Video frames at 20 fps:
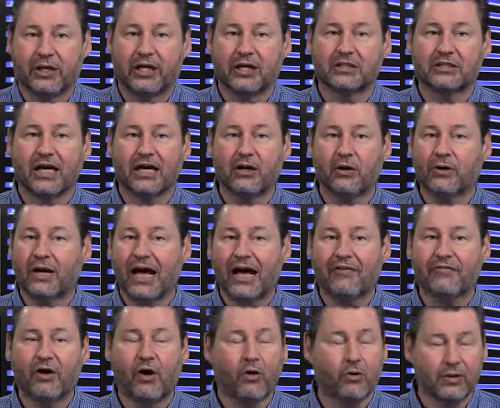because I don't
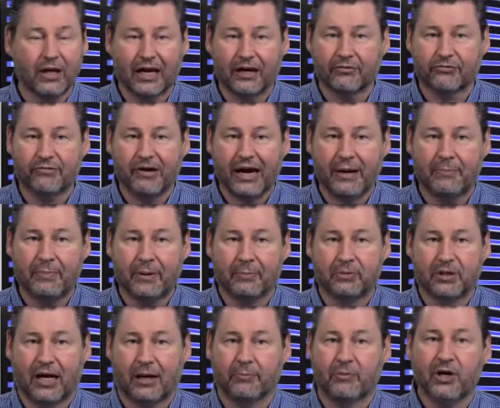have a whole lot of
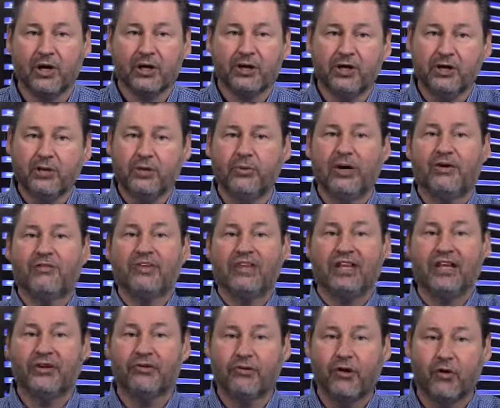ramp-up time. You do
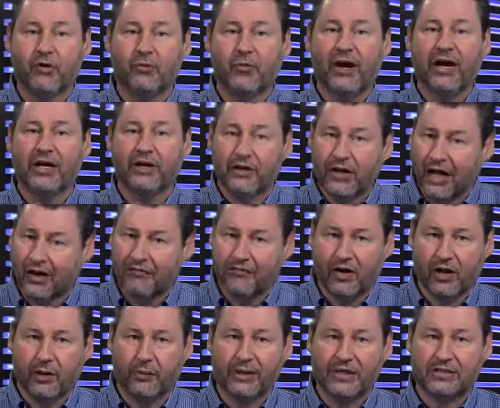everything your own way. You're not
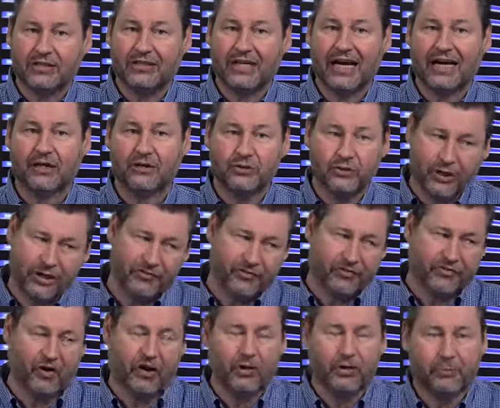following standards. You
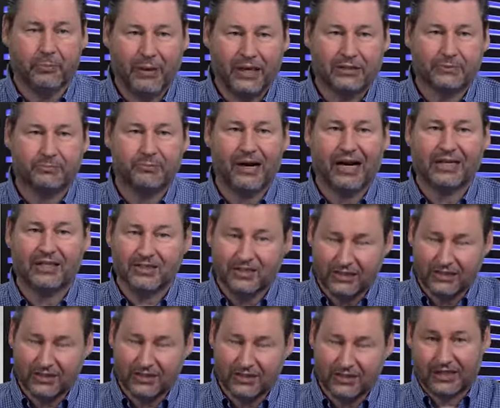haven't followed best
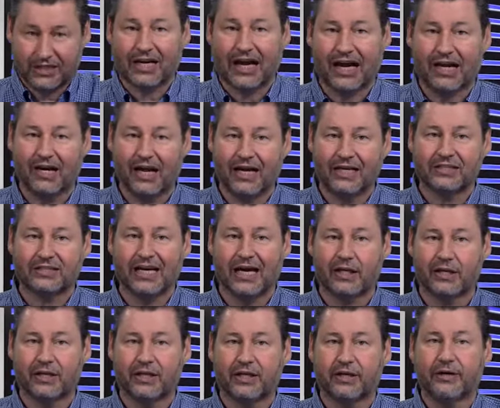practices, the guidelines
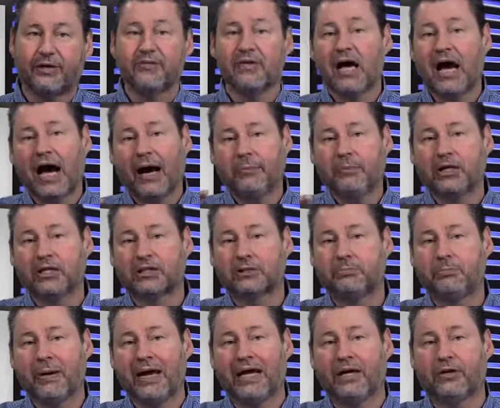out there. I'm going to
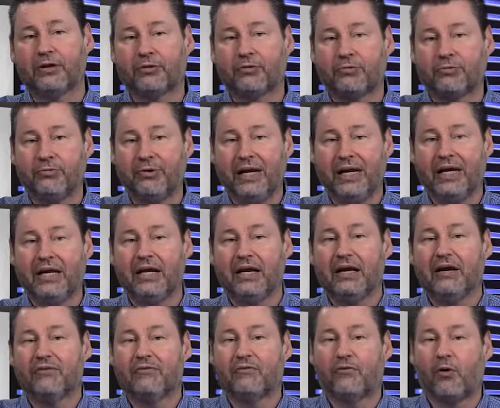spend 3,
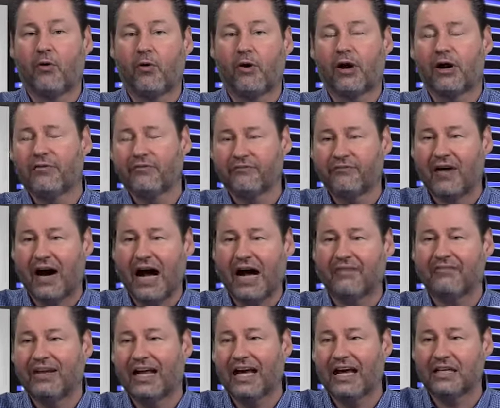4,
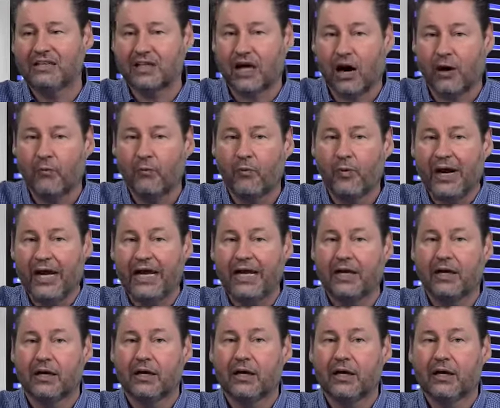5 days, a
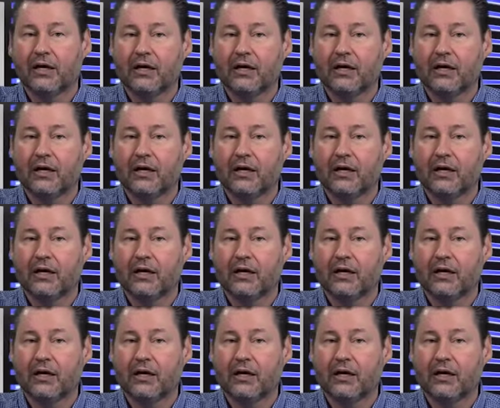week